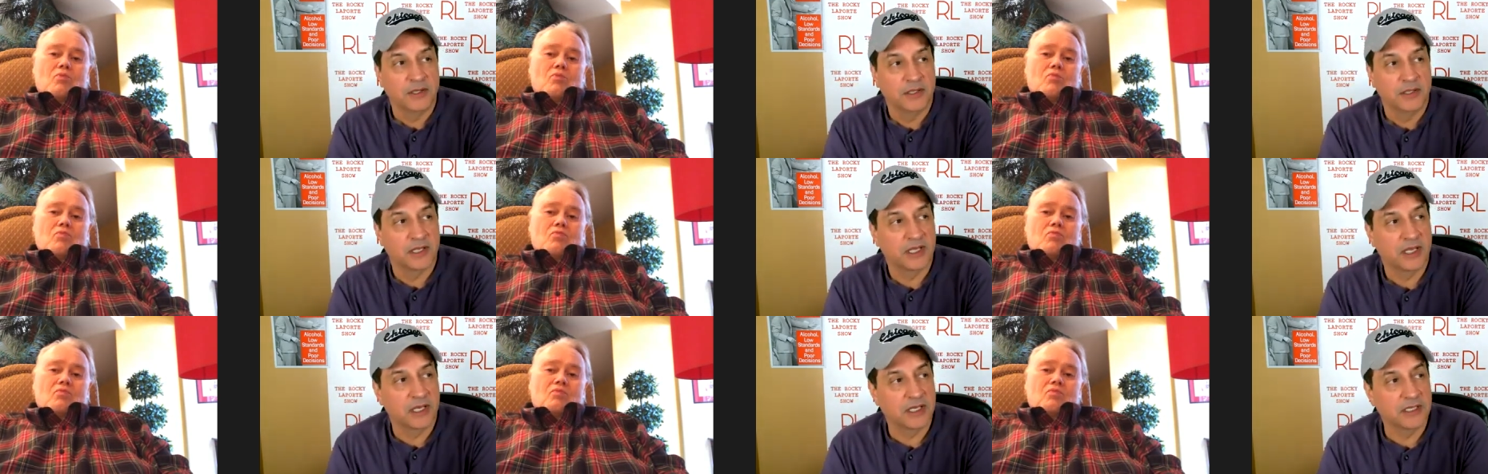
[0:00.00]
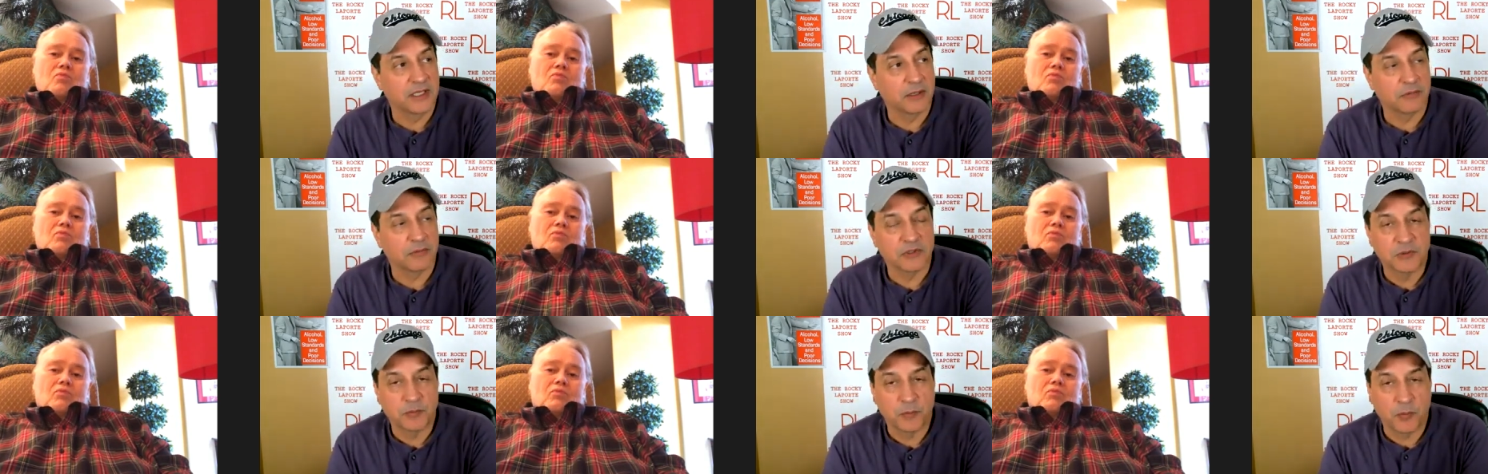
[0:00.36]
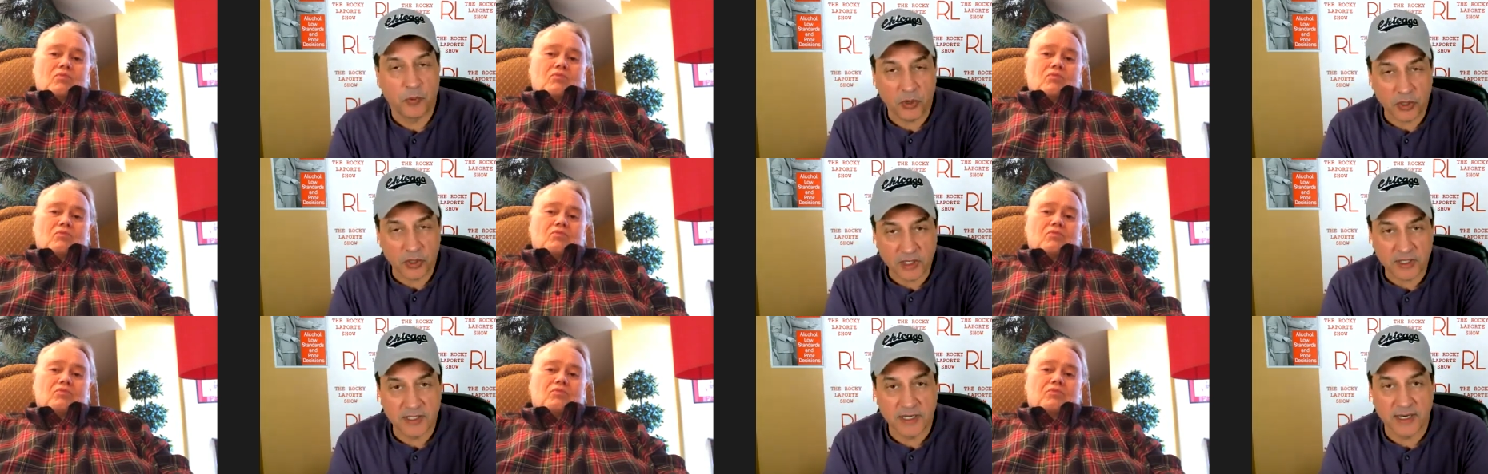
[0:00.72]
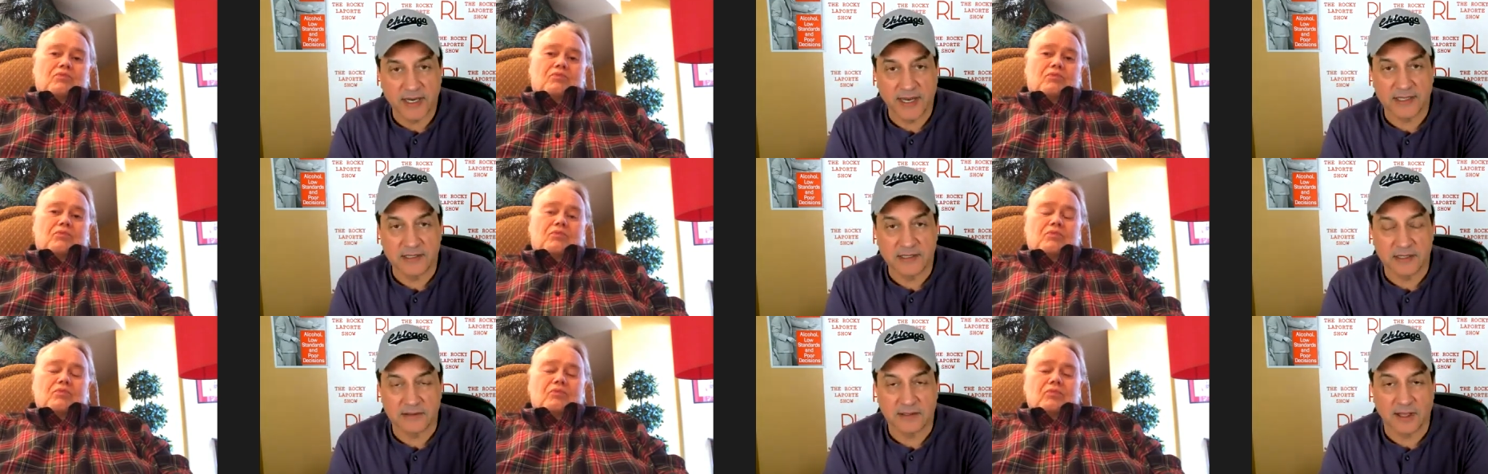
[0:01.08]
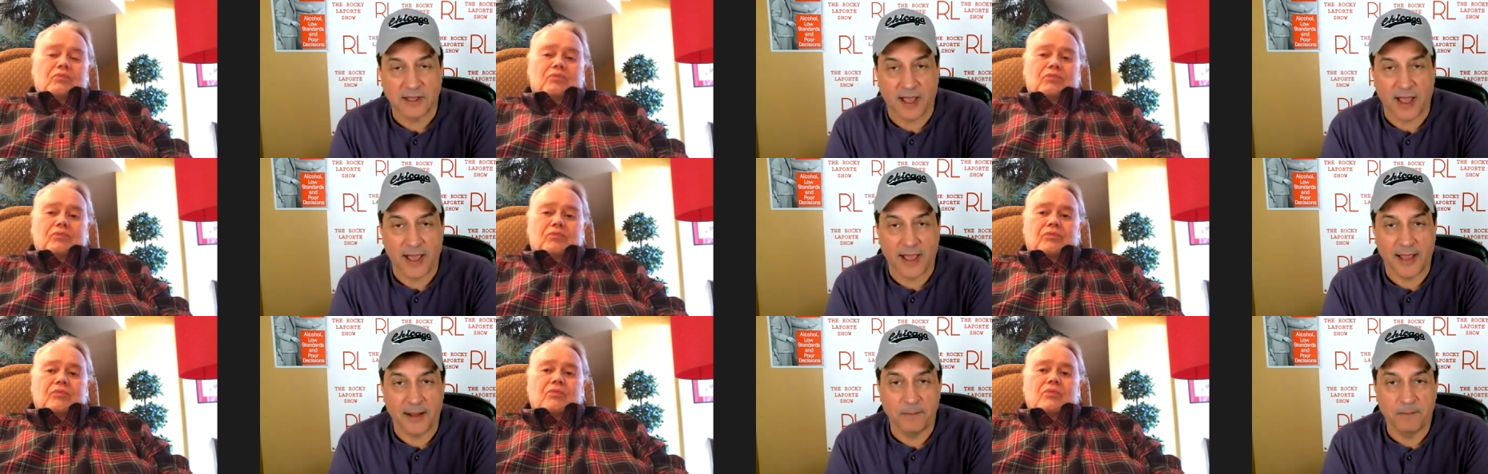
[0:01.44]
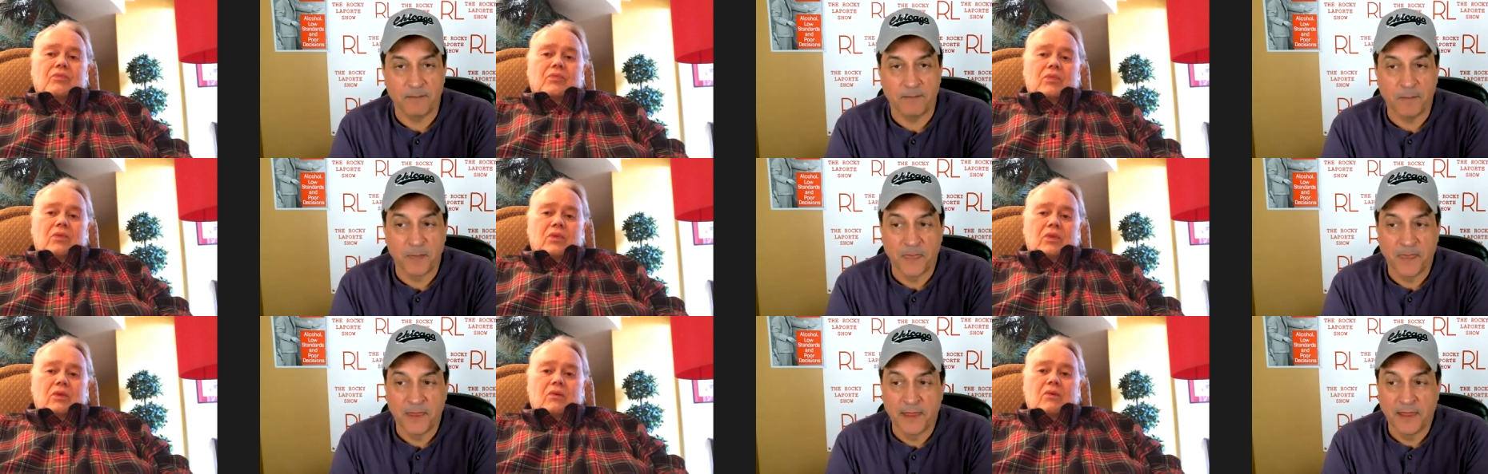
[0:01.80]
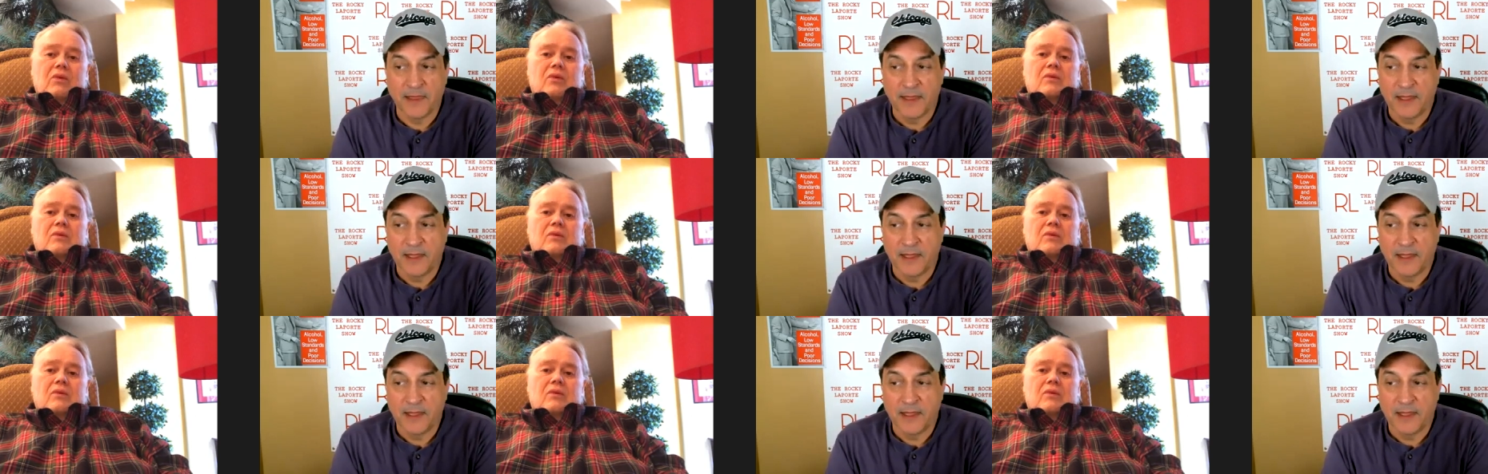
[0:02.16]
Speaker 1: The kid that was booking it at the time